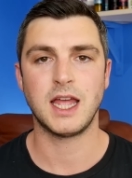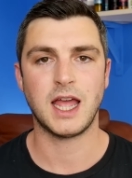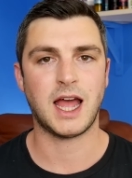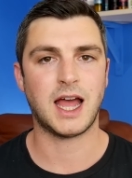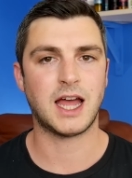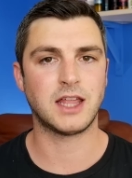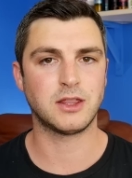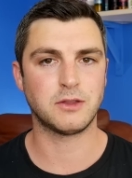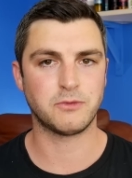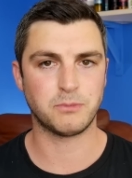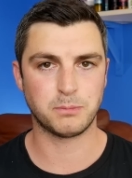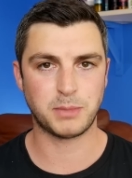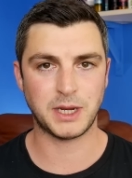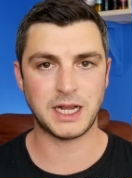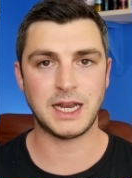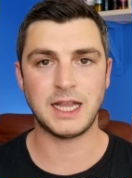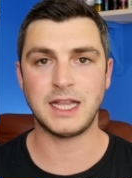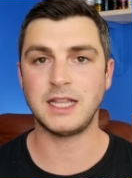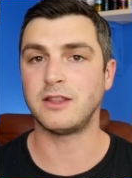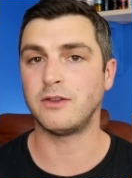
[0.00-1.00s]
and the
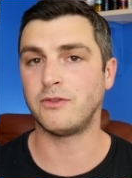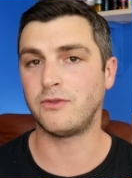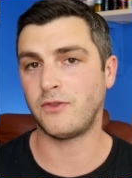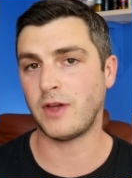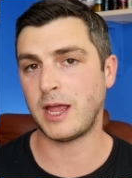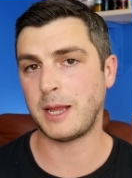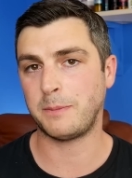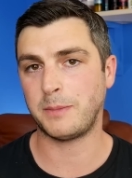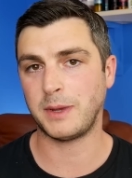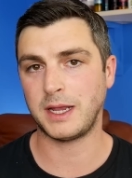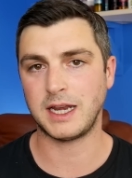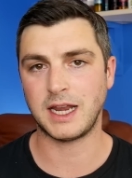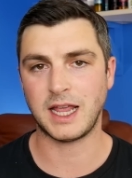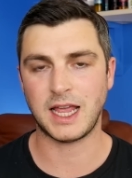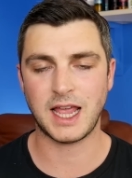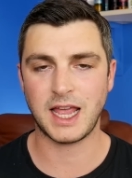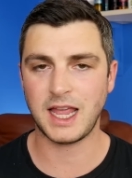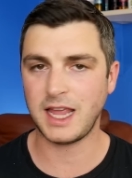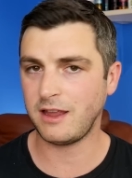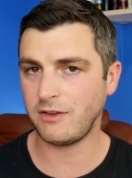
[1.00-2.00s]
Billy the Vaping
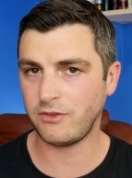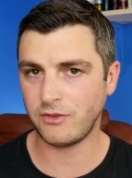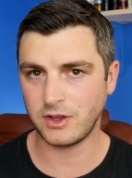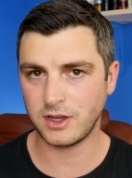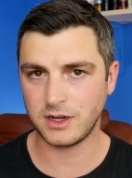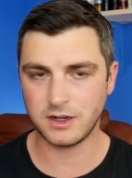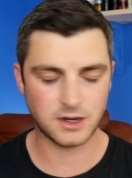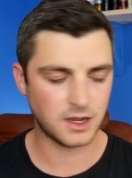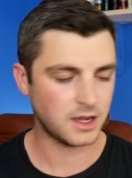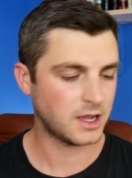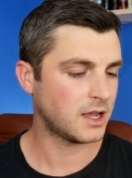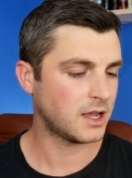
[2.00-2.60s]
Heathen.